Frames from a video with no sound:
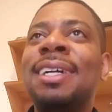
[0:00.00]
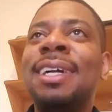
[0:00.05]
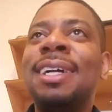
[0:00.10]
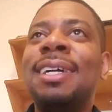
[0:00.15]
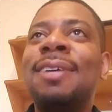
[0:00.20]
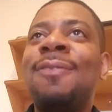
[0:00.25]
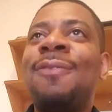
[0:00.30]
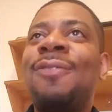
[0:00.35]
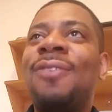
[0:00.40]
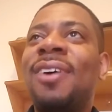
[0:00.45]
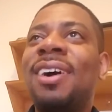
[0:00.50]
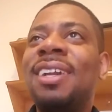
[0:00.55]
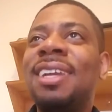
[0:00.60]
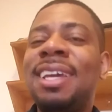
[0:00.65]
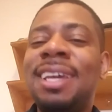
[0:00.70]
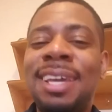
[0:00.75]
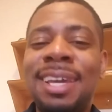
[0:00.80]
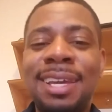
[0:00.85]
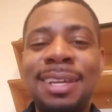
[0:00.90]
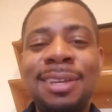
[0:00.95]

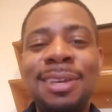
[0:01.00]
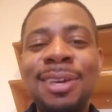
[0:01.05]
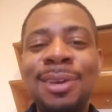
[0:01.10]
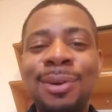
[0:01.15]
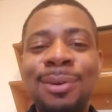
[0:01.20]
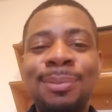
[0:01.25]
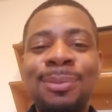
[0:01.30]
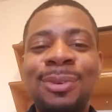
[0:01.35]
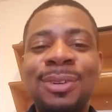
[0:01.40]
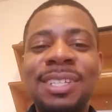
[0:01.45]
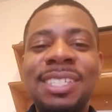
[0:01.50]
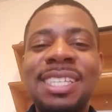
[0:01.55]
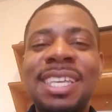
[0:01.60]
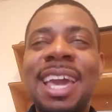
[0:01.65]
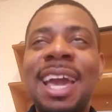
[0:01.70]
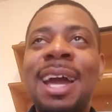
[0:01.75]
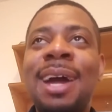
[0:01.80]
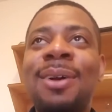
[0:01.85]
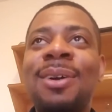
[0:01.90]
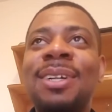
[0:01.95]
funny and humorous
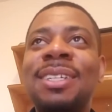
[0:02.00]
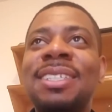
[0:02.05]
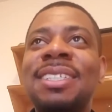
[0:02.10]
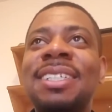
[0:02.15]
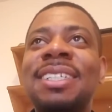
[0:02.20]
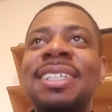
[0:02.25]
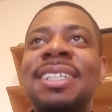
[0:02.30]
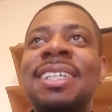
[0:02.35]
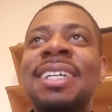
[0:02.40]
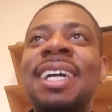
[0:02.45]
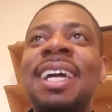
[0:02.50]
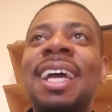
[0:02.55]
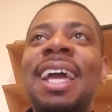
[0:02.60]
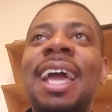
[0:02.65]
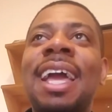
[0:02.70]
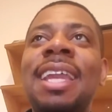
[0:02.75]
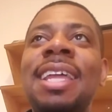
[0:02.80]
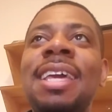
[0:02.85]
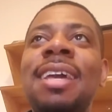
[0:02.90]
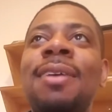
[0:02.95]
character,
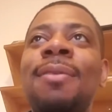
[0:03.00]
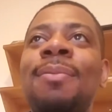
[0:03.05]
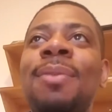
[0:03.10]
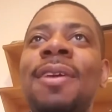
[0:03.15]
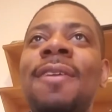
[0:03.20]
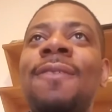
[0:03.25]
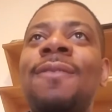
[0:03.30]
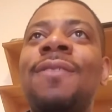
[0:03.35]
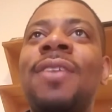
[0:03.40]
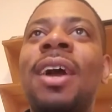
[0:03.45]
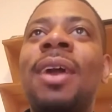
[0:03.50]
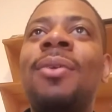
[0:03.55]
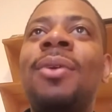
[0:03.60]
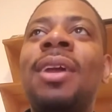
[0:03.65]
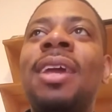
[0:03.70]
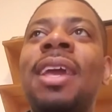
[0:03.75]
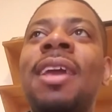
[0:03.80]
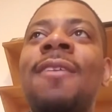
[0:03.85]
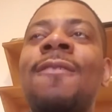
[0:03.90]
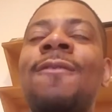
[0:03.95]
and he could be
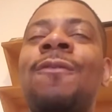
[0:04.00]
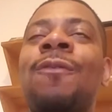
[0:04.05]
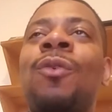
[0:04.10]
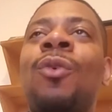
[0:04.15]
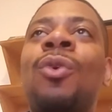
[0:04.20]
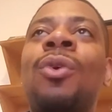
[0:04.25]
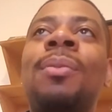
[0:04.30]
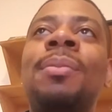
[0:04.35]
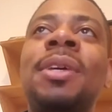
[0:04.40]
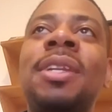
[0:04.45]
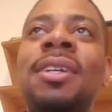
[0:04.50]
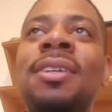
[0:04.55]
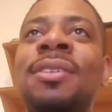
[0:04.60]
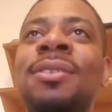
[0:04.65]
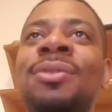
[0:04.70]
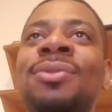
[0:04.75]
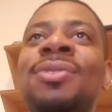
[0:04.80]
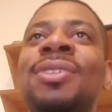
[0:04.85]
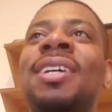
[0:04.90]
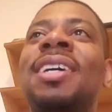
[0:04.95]
very
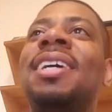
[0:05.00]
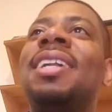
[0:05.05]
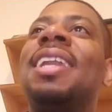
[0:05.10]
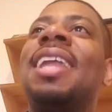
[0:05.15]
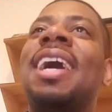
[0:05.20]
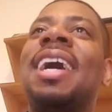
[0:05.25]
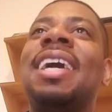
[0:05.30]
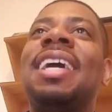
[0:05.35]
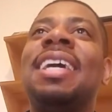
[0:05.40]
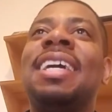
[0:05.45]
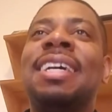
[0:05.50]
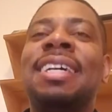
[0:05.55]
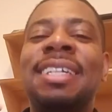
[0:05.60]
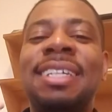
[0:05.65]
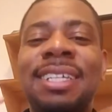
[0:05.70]
informative, like,